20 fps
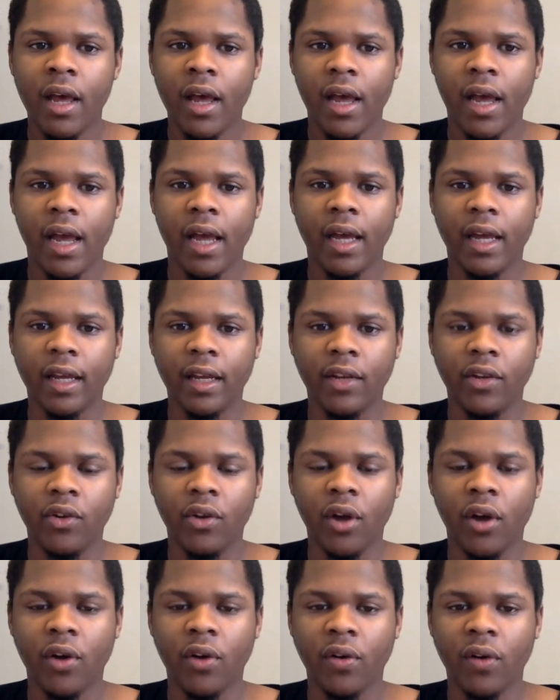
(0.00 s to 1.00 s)
And, you
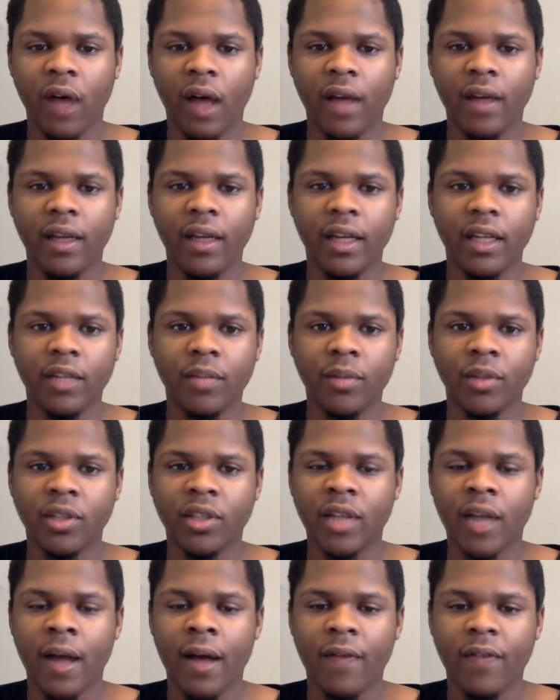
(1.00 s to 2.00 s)
know, I need as much
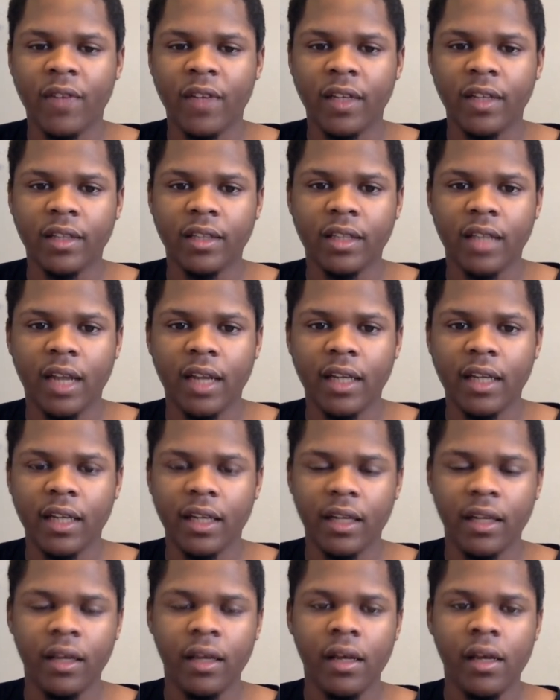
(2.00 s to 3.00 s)
confidence and I
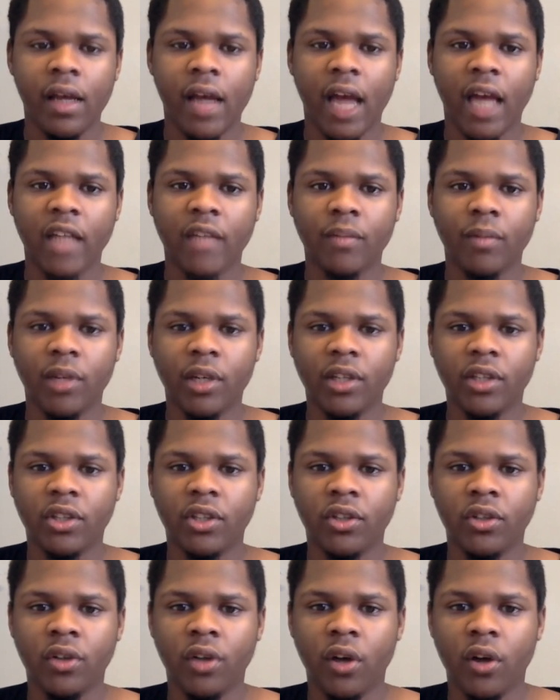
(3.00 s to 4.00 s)
need as much,
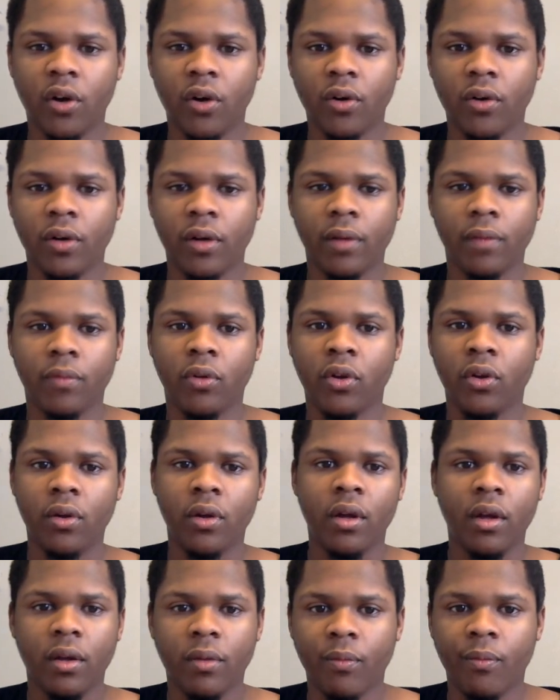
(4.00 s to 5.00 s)
you know,
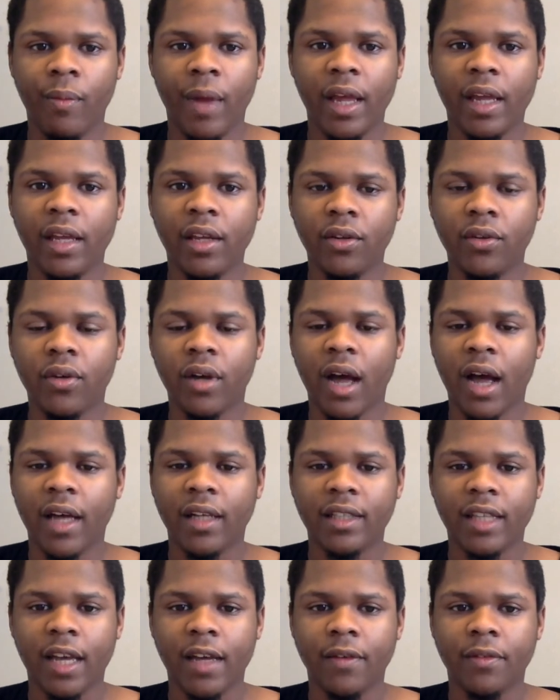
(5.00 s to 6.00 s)
making you
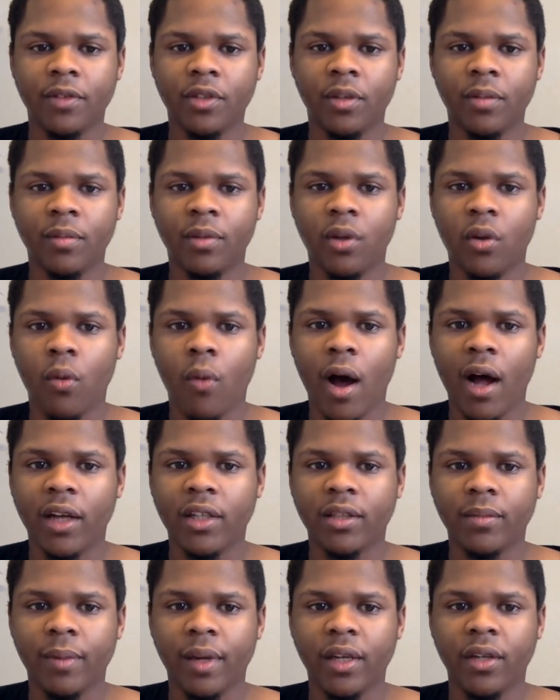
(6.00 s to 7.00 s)
guys have something to watch
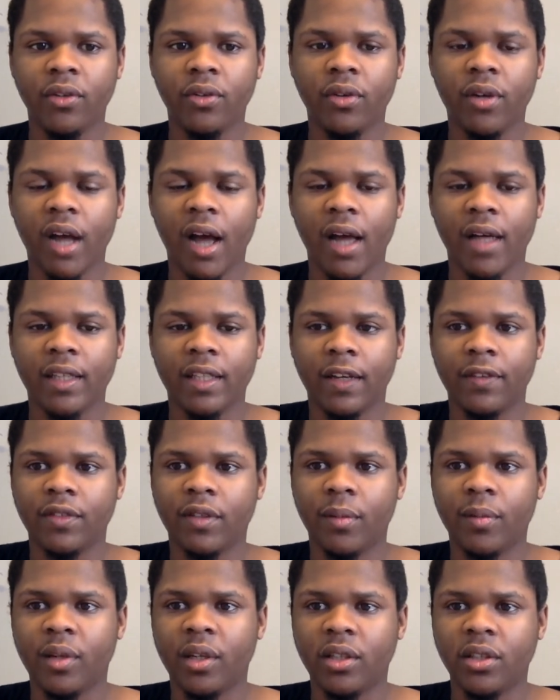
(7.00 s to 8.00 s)
and making you guys have
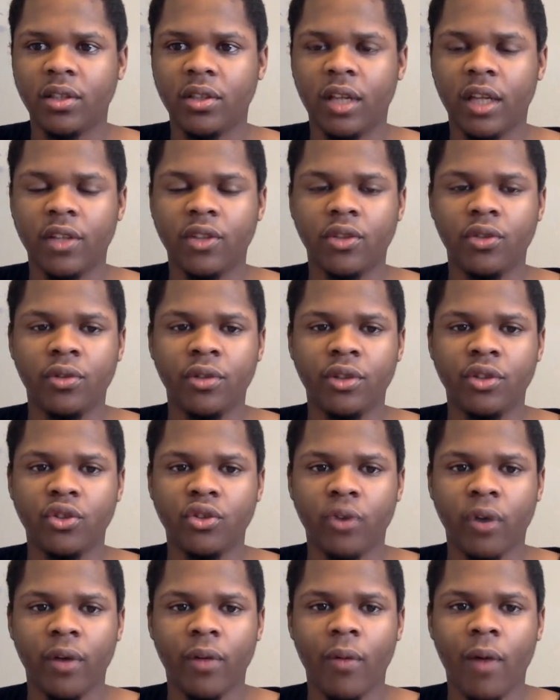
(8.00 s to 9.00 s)
something that you
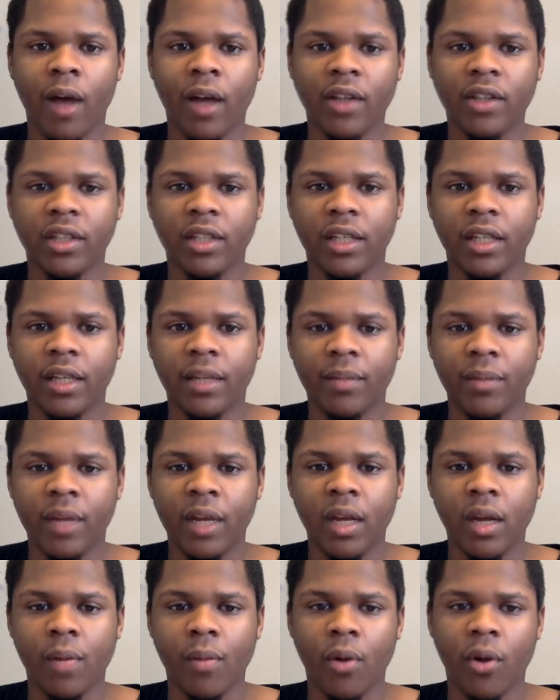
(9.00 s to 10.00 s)
enjoy watching and being
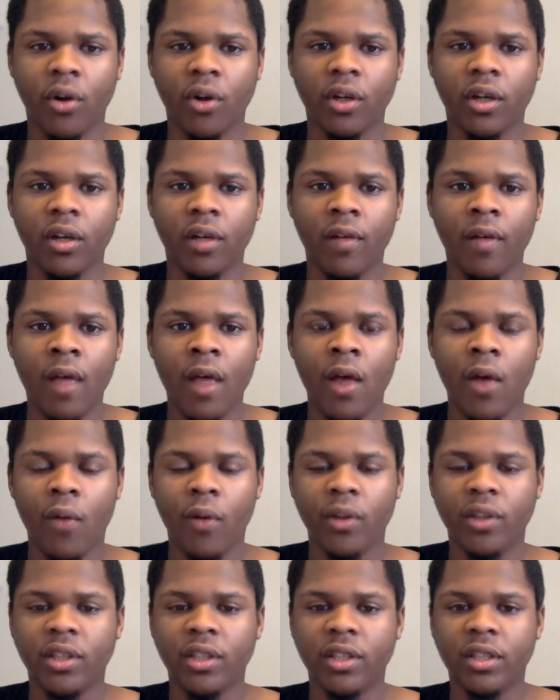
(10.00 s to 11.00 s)
a part of,
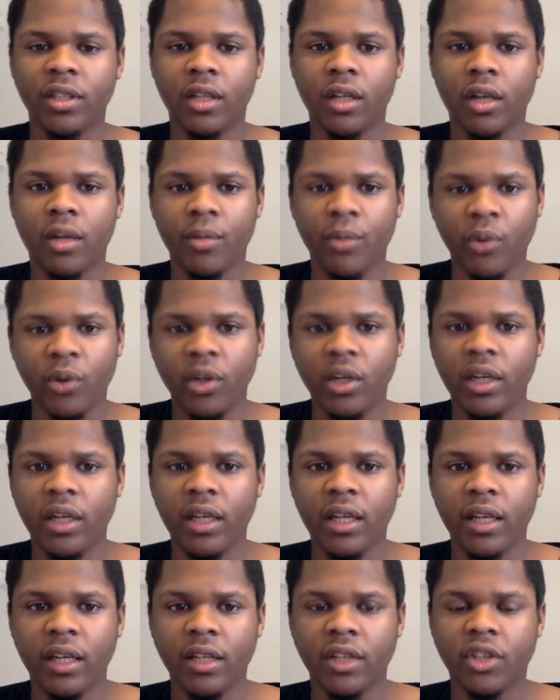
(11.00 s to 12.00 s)
which is the
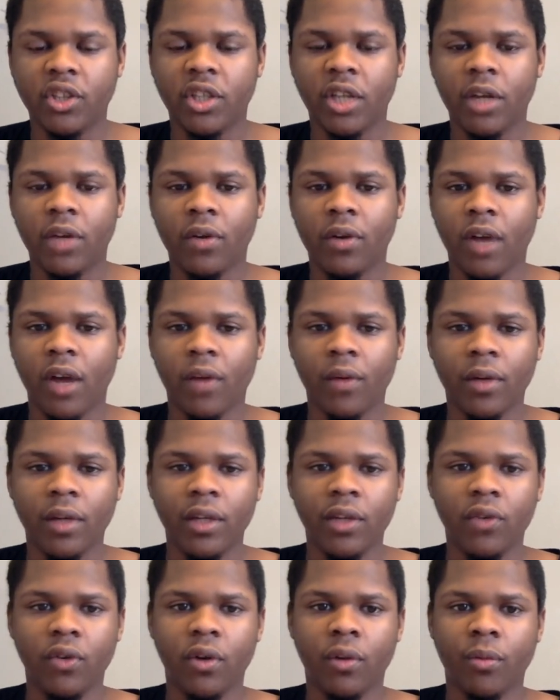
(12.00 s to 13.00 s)
community in this channel. And I really
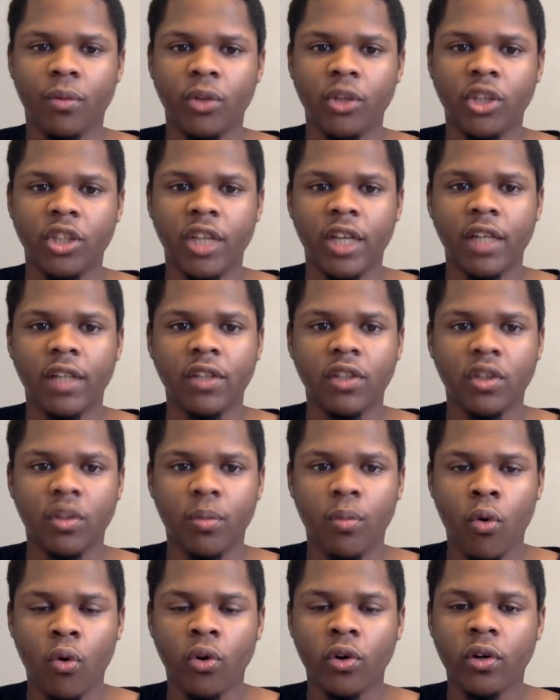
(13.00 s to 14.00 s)
do appreciate the
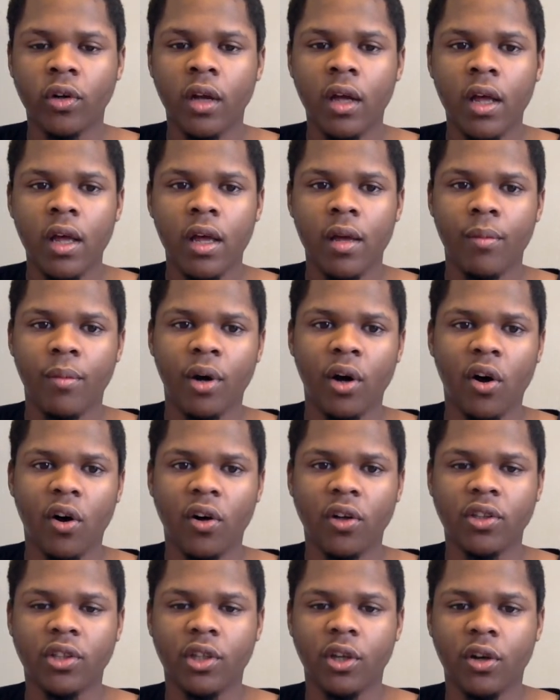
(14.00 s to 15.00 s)
support, but
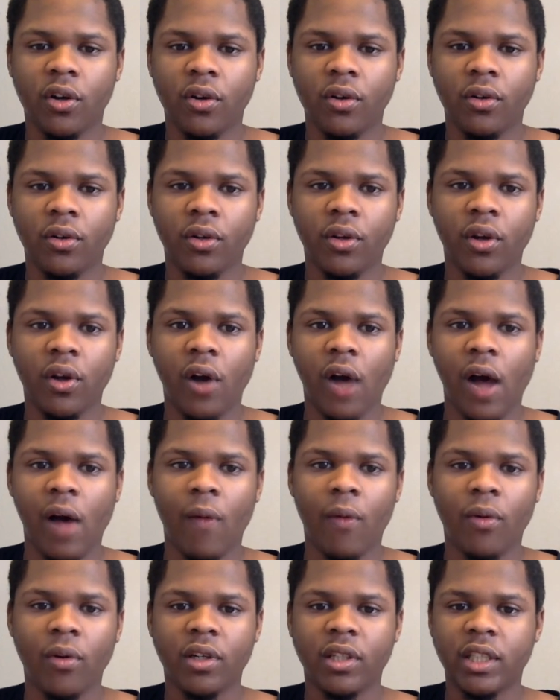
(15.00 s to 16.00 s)
also, you know, I
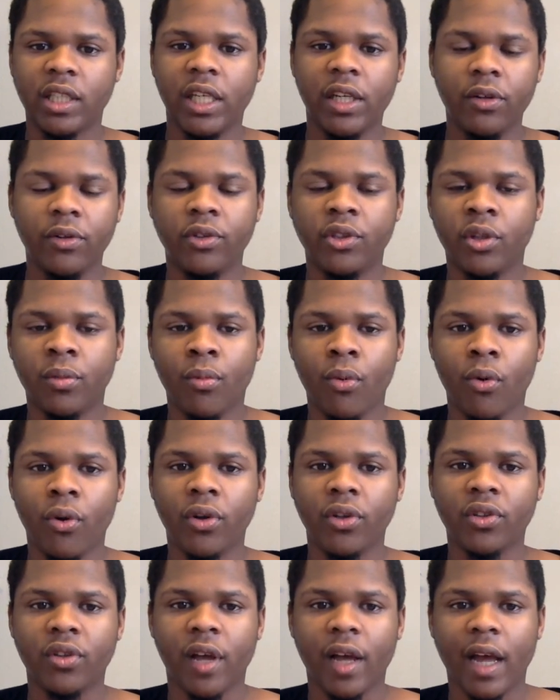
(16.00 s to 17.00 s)
want continued
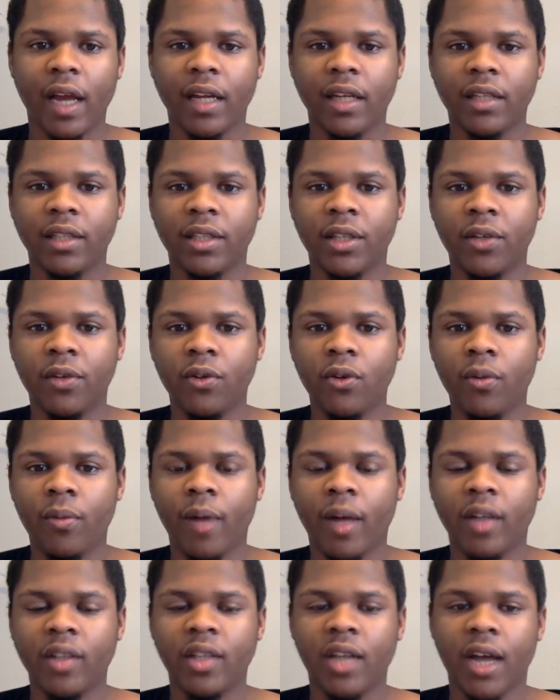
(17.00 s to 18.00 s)
support, so I got to continue to do
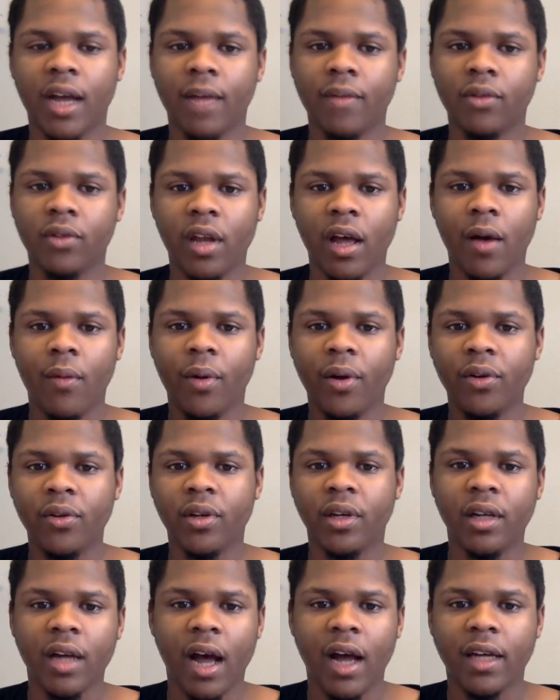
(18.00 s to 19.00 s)
my job so that way
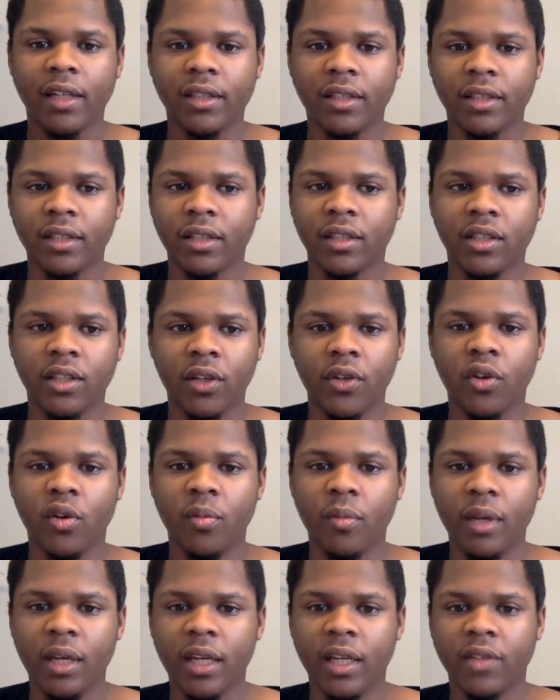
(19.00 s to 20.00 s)
you guys can continue to
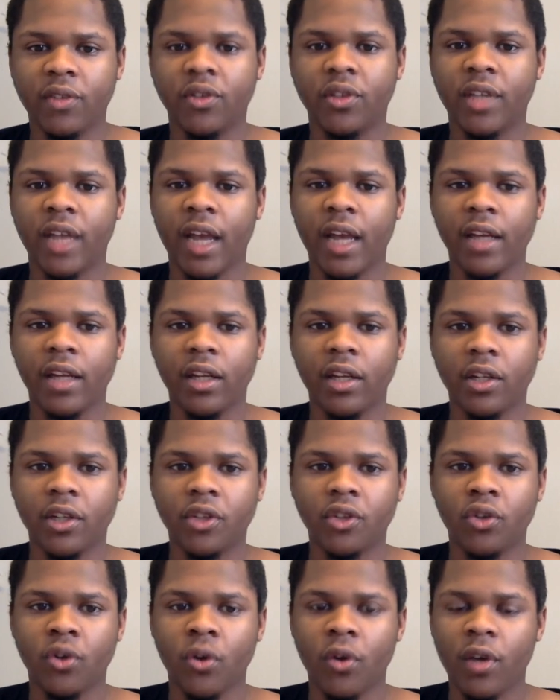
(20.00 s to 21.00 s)
be entertained and
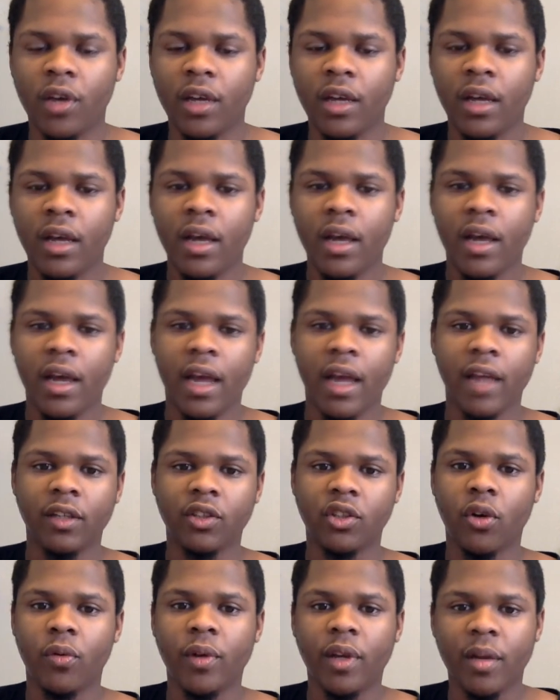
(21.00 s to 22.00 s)
enjoy, and
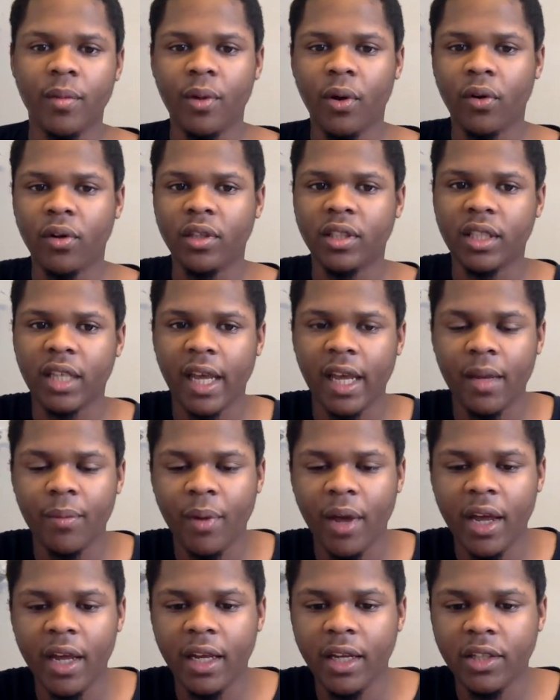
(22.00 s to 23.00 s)
so we can be on the same
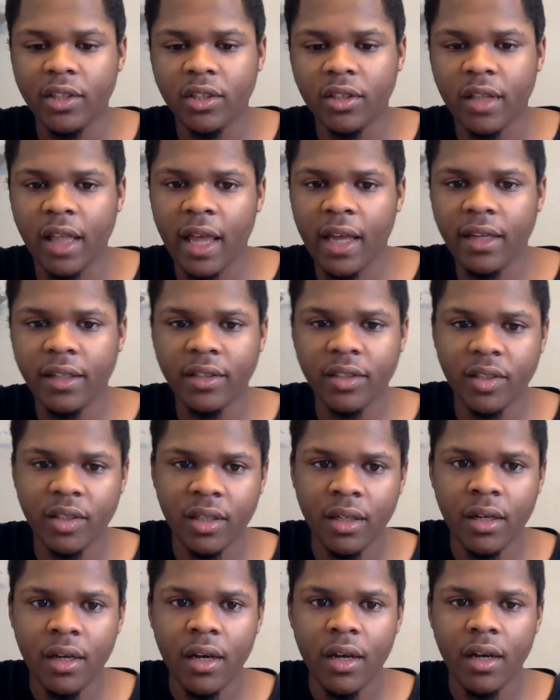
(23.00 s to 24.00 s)
page. Thanks,
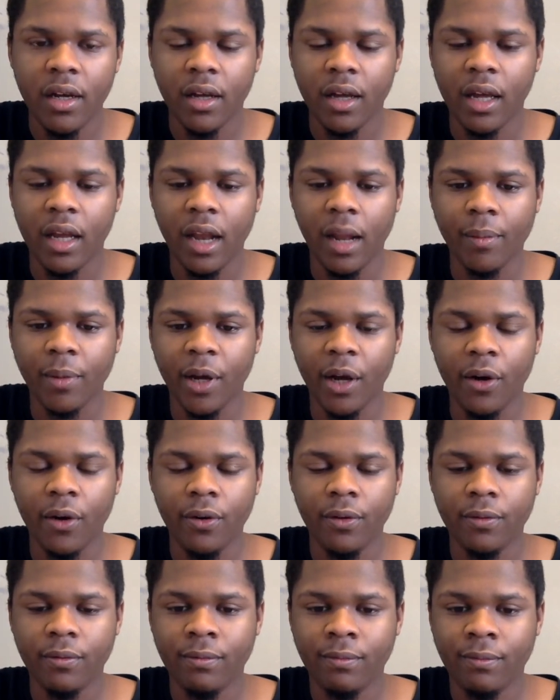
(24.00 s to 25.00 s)
and I'm gone.